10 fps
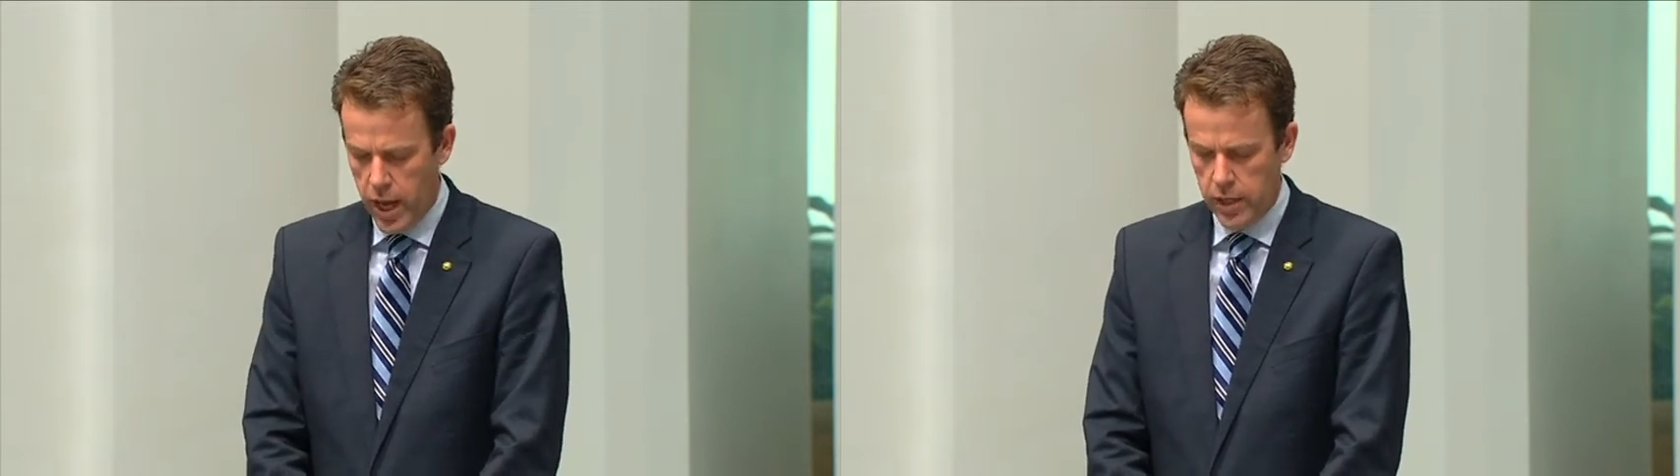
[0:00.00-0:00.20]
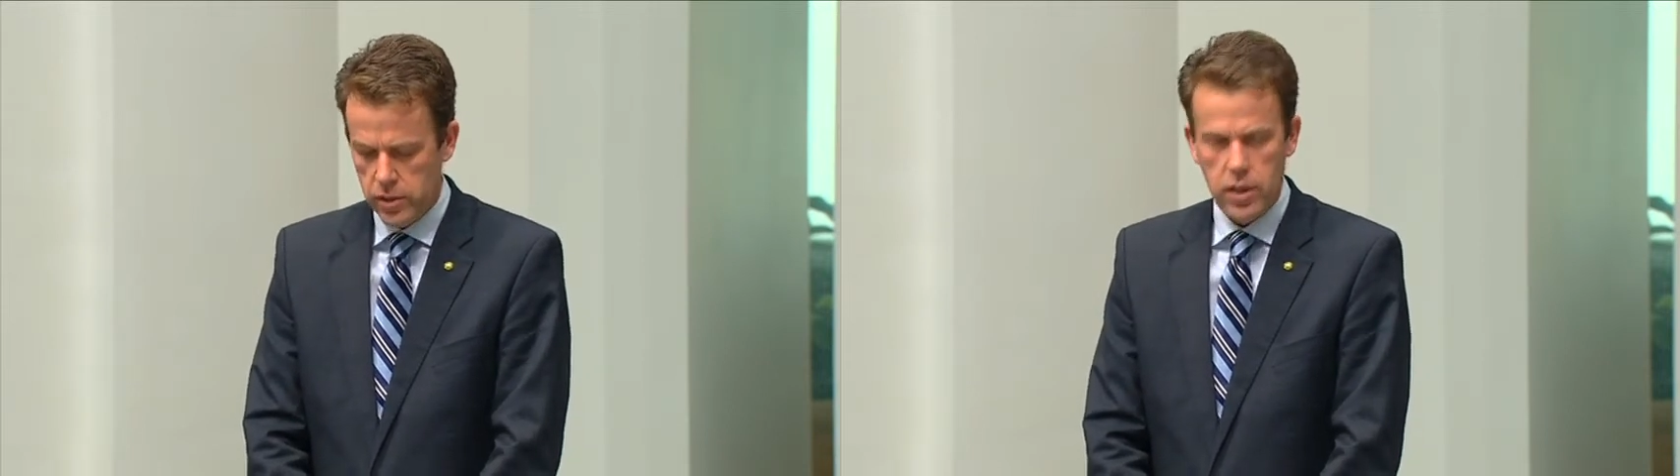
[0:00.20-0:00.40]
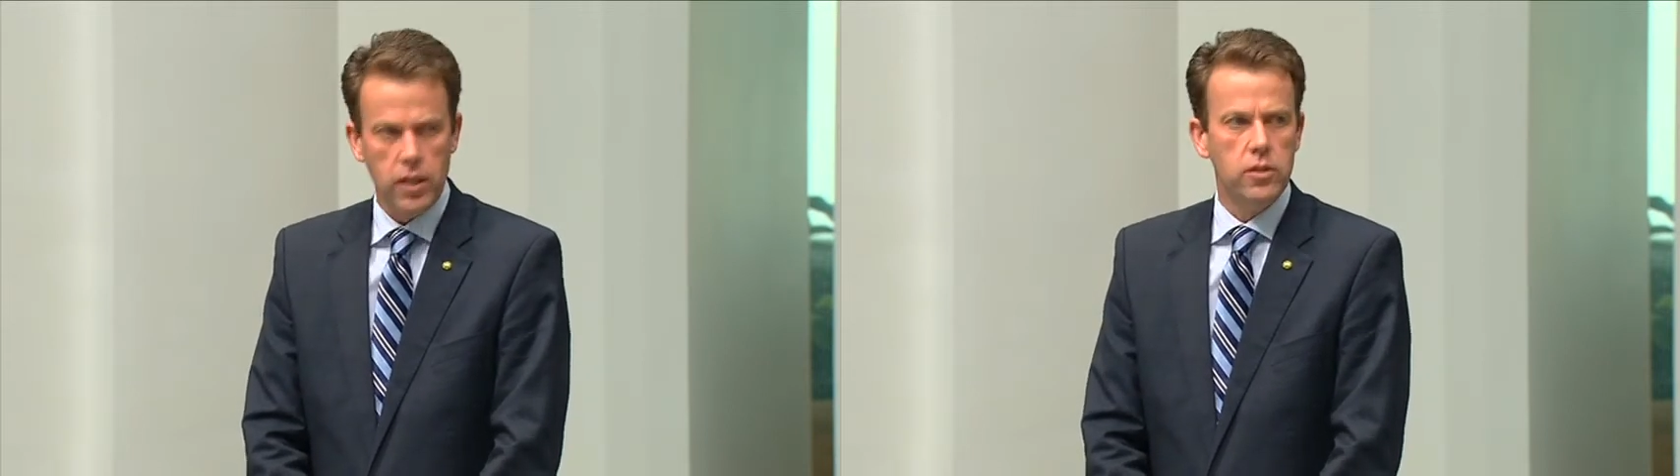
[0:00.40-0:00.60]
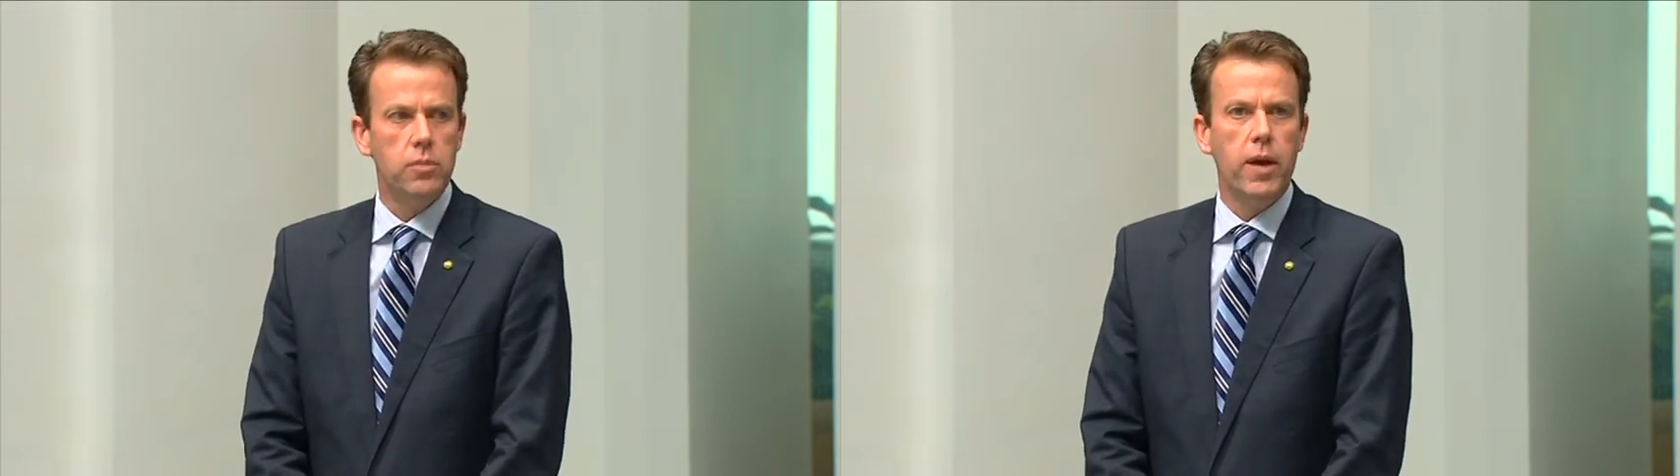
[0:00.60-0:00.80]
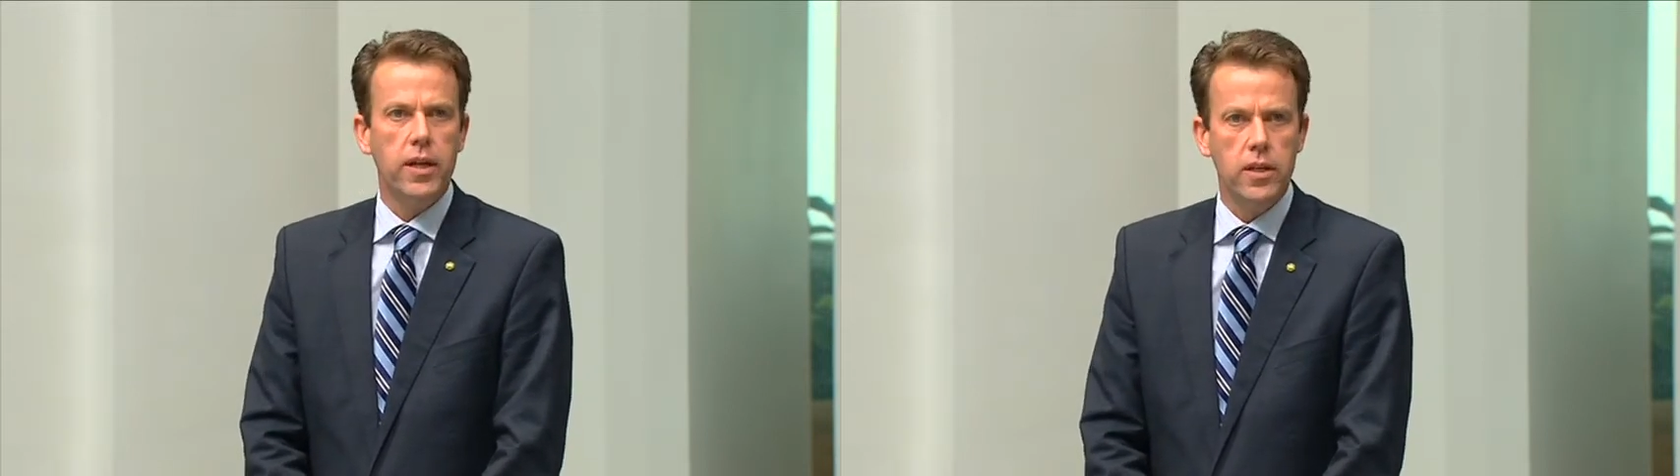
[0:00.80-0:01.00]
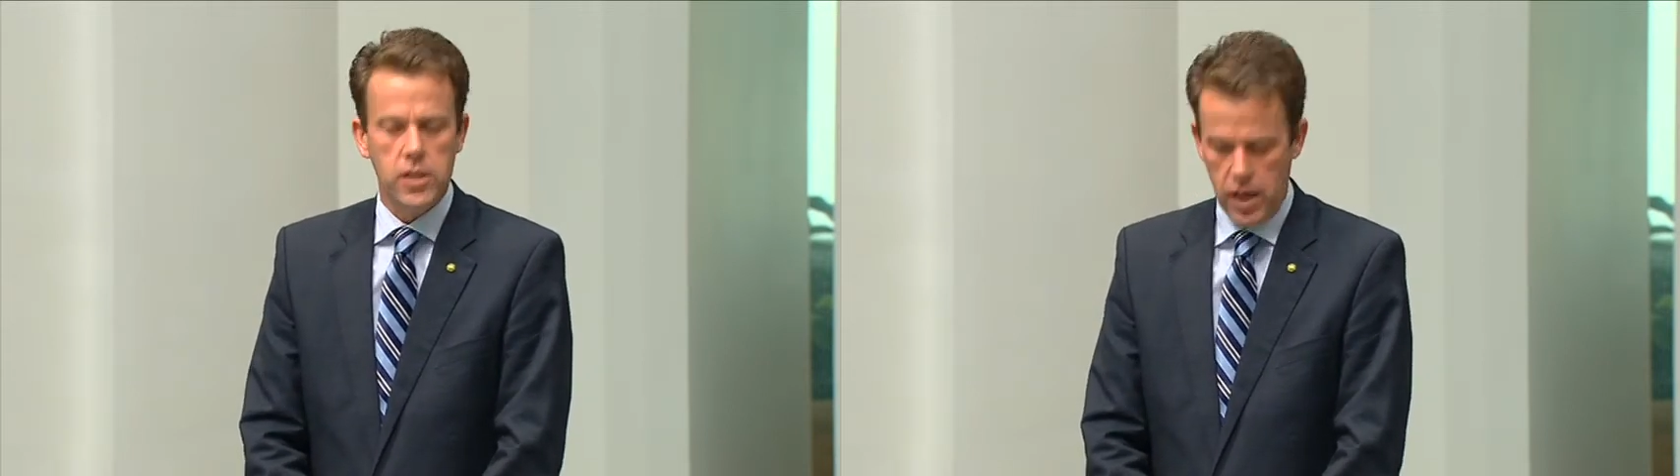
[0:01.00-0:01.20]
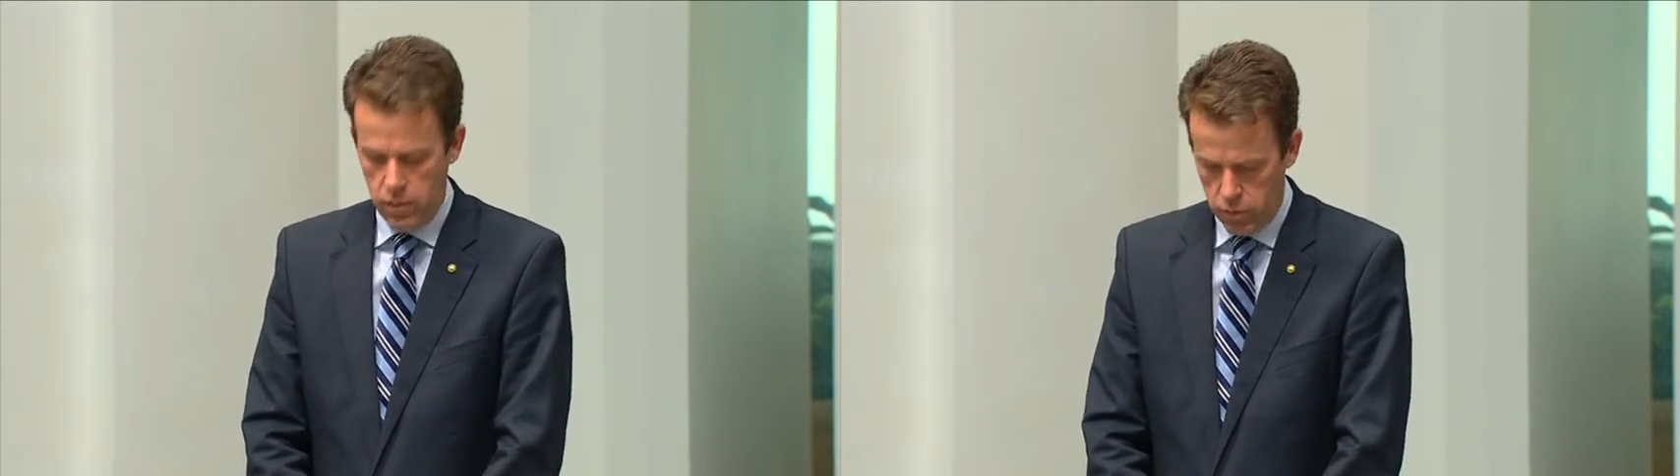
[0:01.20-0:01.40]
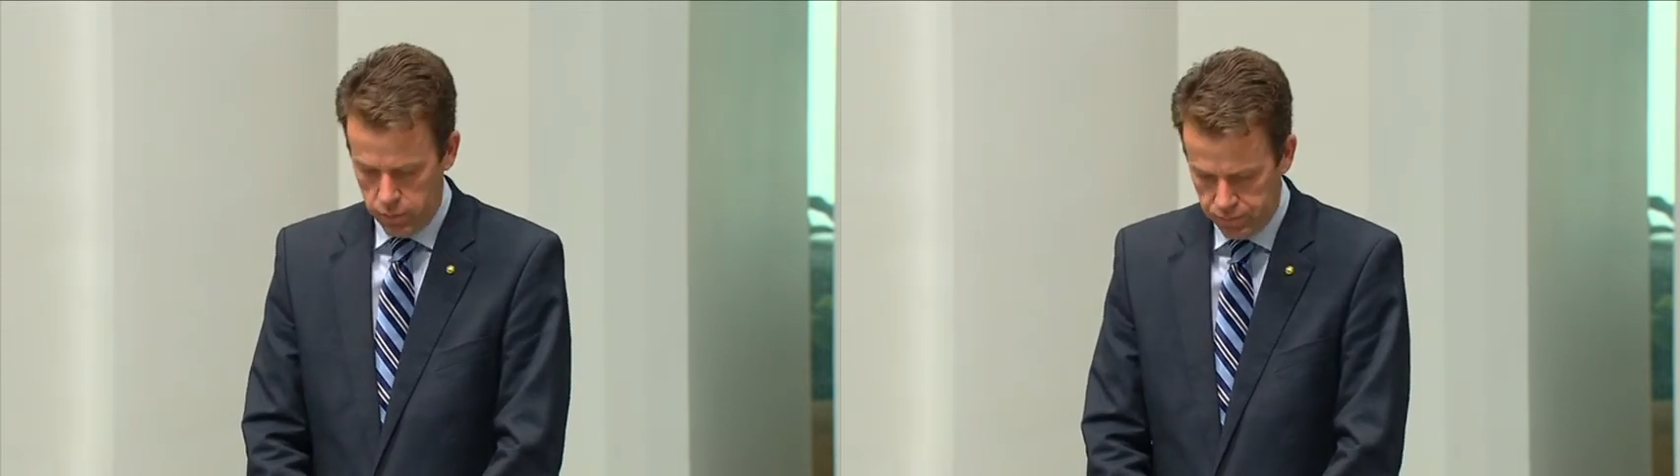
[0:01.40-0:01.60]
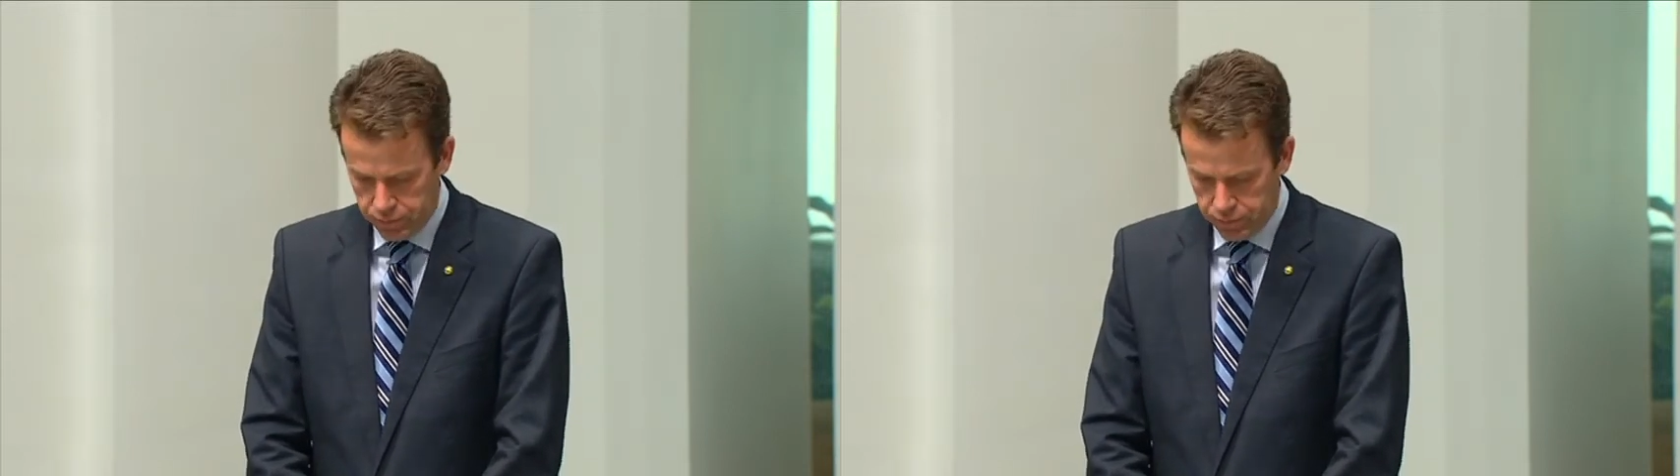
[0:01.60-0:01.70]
as the Inspector-General.